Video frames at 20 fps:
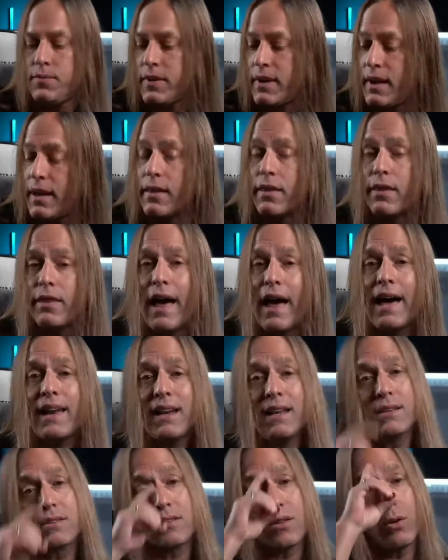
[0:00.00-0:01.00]
And that
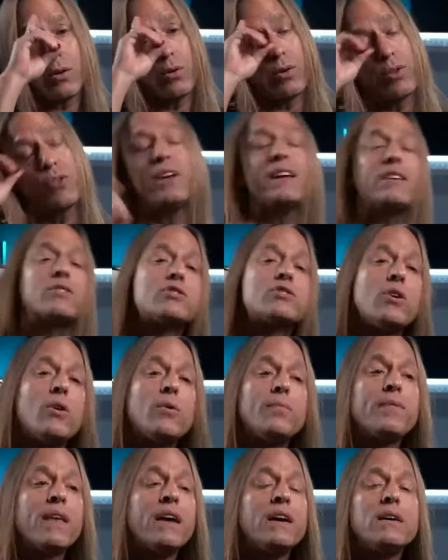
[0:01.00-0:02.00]
is the whole thing.
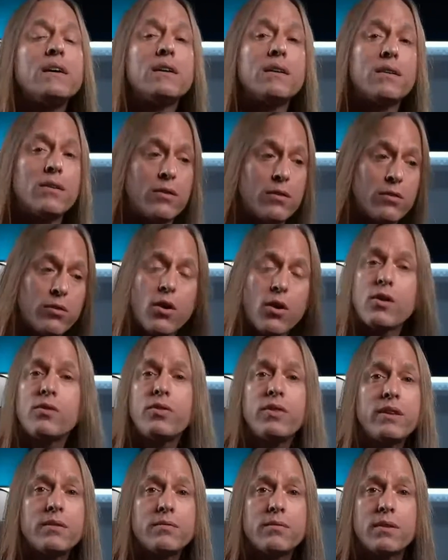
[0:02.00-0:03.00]
So learn
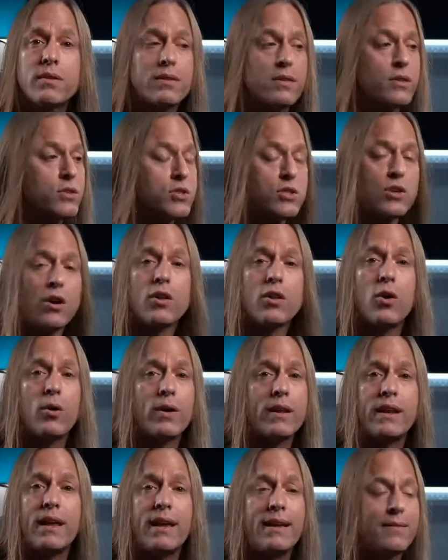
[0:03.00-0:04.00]
the solo,
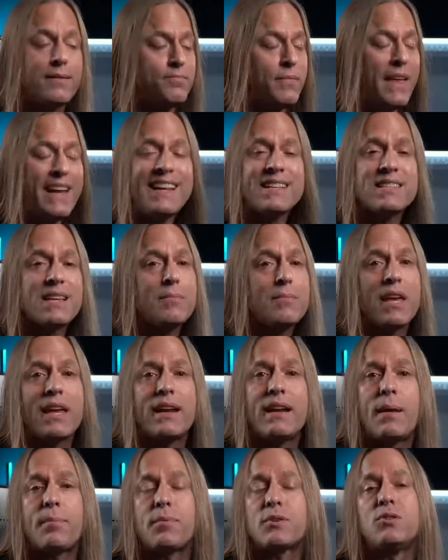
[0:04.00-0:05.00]
and anytime you get
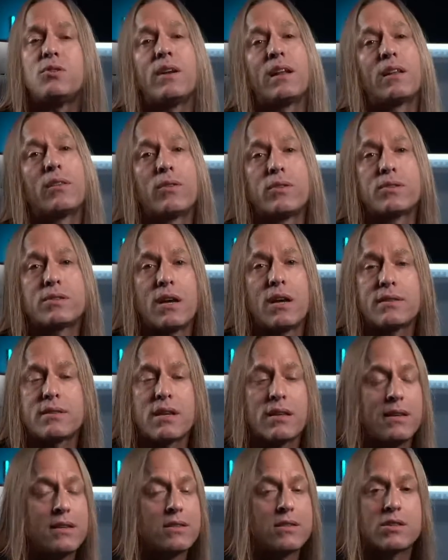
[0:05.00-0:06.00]
an opportunity to learn songs
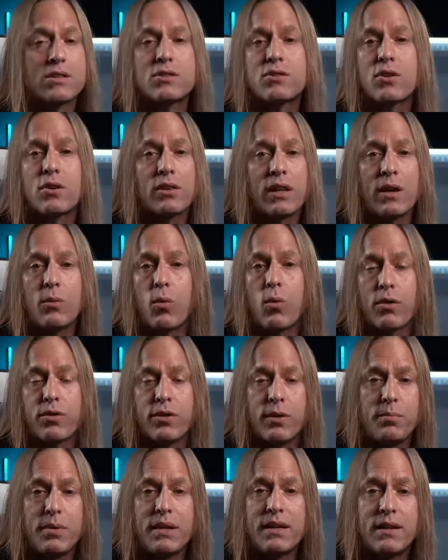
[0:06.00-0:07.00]
like these, it's certainly worth
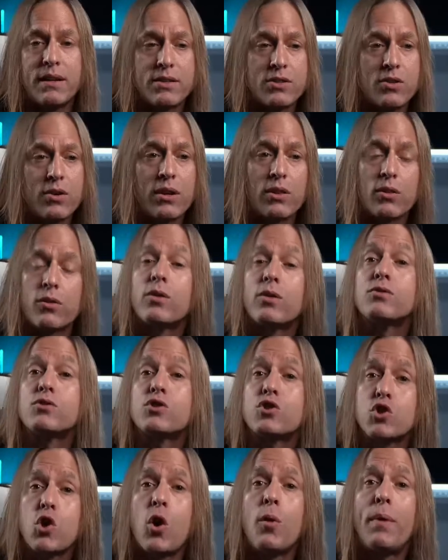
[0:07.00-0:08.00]
it because you can learn
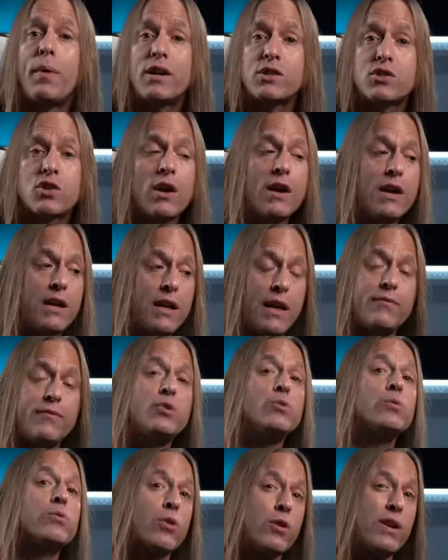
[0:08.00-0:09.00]
so much if
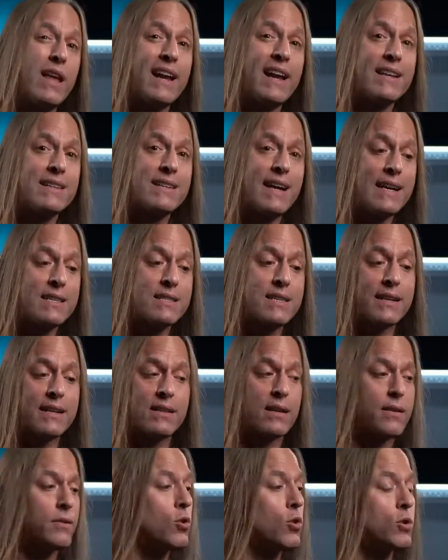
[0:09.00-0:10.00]
you learn how to dissect
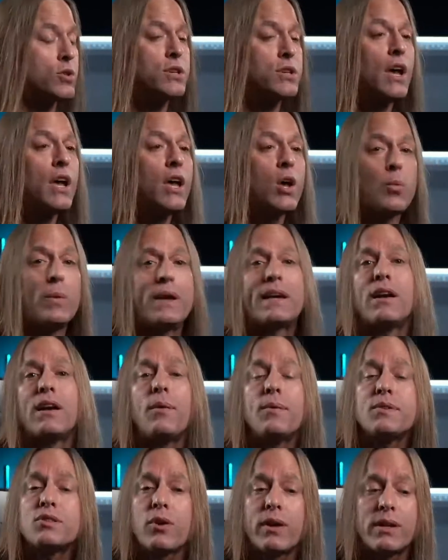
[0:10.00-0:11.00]
it. Of course, we can
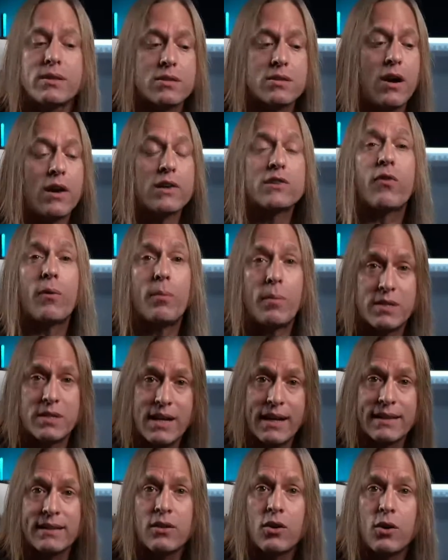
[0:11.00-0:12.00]
always look at songs from a
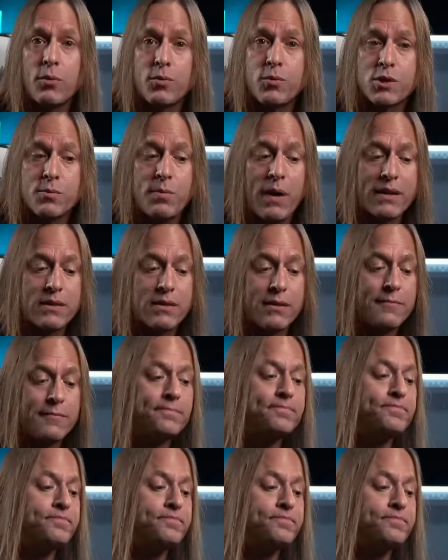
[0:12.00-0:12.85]
technical perspective,